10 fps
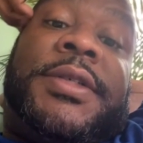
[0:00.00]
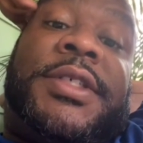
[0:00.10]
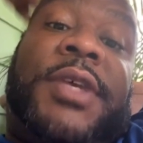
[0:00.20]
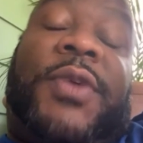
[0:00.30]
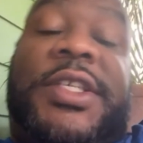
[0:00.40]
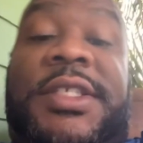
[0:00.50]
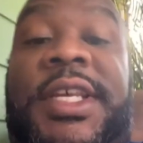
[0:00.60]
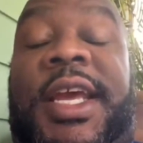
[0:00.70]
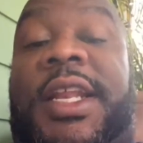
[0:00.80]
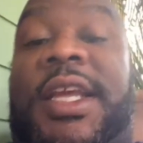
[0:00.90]
see
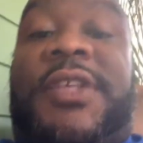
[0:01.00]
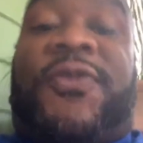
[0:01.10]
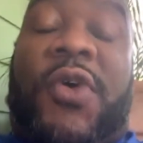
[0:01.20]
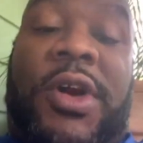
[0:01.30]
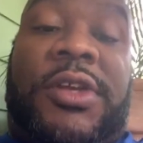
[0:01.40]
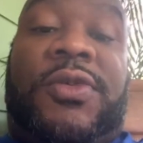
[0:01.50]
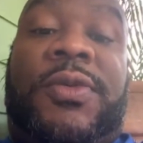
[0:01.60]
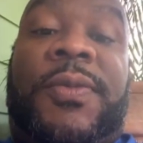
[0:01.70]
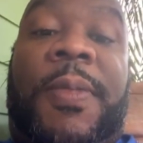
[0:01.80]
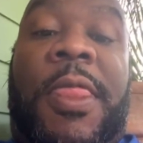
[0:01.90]
which deity is for
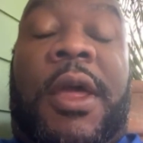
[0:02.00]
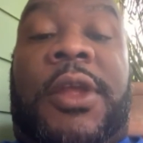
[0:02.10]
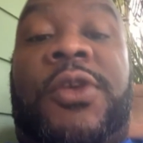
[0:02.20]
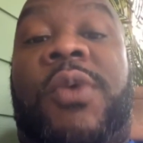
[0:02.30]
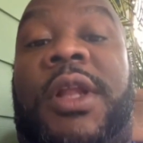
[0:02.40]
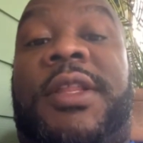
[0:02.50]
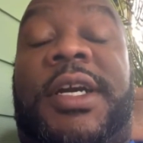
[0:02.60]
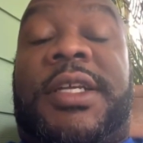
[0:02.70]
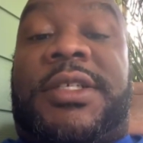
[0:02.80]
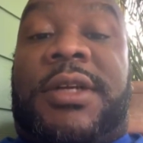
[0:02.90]
you. You want to
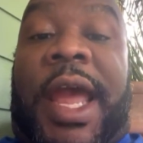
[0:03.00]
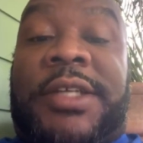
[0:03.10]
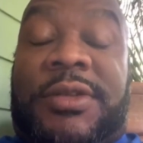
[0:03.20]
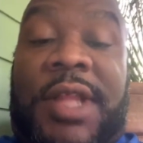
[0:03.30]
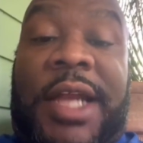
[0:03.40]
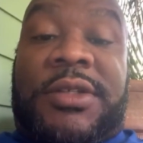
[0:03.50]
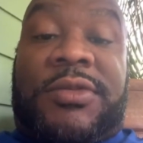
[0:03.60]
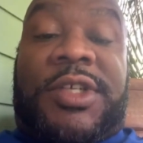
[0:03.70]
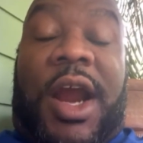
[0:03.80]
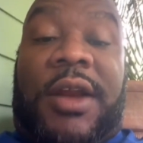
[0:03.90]
look at your
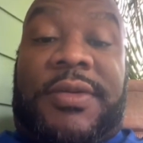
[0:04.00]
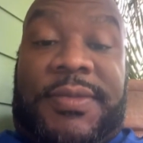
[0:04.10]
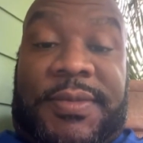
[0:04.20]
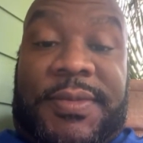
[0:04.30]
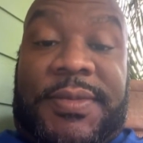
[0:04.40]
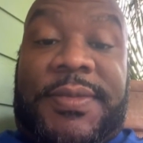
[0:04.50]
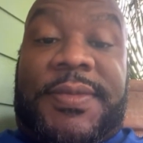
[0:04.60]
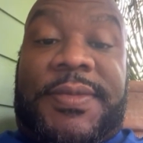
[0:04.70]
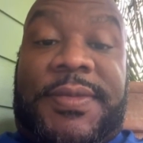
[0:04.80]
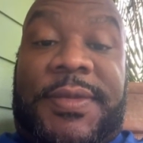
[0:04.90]
astrological chart.
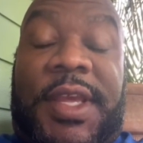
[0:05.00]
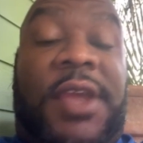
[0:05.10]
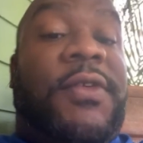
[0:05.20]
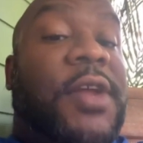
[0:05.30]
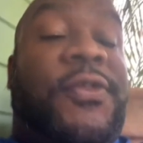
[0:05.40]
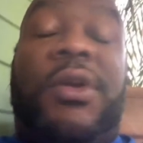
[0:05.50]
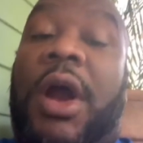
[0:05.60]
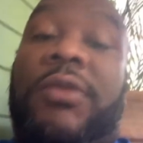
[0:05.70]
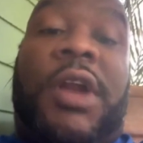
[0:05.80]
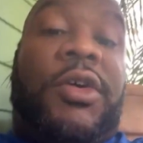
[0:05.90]
Even if you
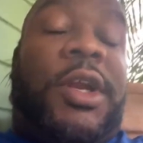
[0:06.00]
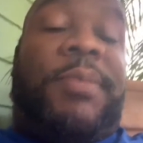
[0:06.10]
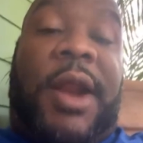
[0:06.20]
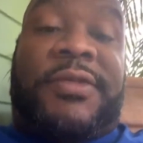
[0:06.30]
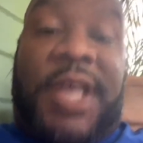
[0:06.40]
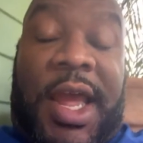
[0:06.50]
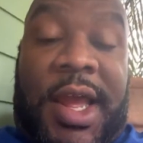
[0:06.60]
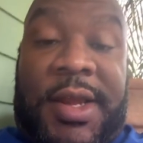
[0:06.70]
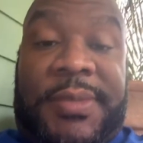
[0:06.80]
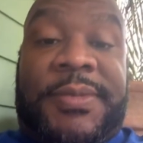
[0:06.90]
don't know your birth
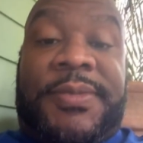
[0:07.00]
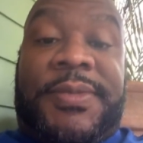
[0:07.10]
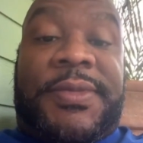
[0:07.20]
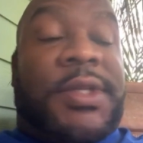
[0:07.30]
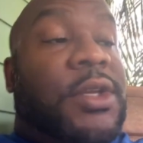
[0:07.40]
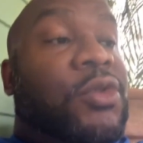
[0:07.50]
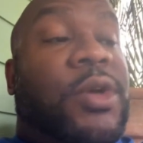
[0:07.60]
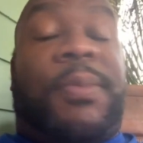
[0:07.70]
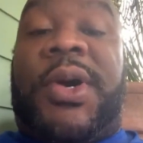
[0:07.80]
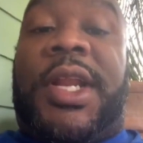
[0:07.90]
time,
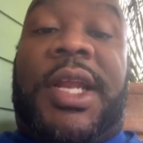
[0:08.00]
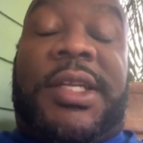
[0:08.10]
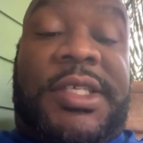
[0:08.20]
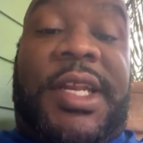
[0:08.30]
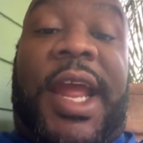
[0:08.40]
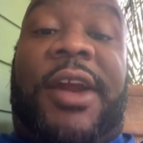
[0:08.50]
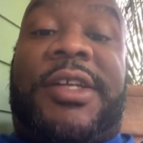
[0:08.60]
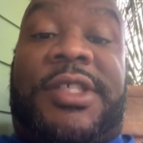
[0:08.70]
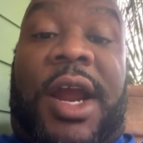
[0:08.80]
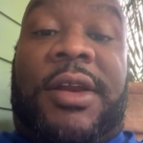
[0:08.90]
you can put in a
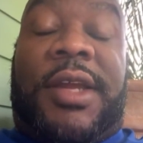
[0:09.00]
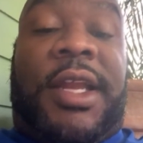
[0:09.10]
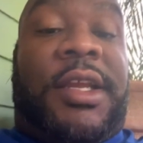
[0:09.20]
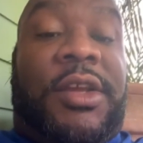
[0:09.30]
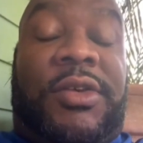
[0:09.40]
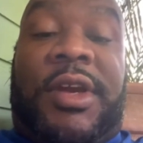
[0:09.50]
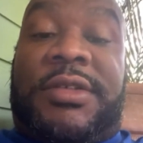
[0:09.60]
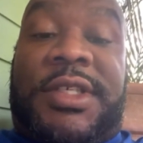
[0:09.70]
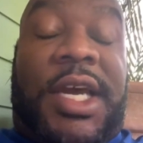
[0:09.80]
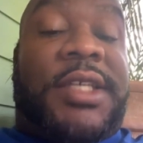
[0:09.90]
generic chart. It'll give you
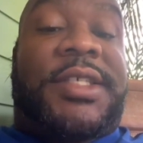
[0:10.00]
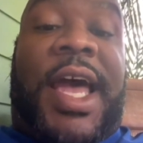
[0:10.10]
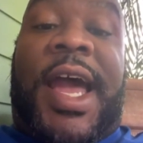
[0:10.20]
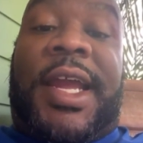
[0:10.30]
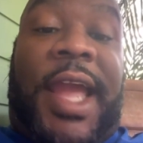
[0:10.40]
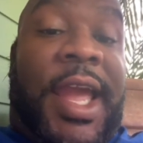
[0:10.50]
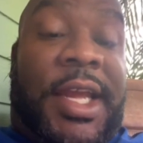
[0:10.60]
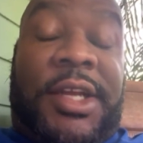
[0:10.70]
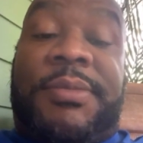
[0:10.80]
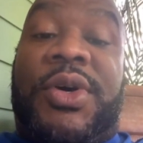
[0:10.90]
your sun sign
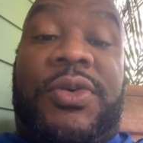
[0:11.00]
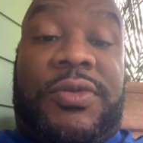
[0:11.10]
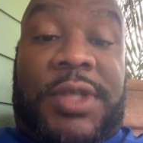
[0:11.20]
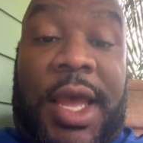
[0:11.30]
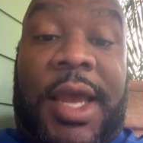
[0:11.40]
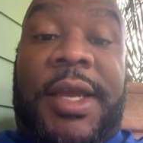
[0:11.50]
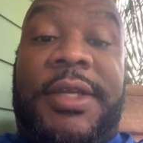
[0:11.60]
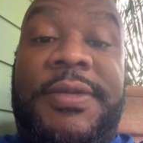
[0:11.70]
and your moon sign.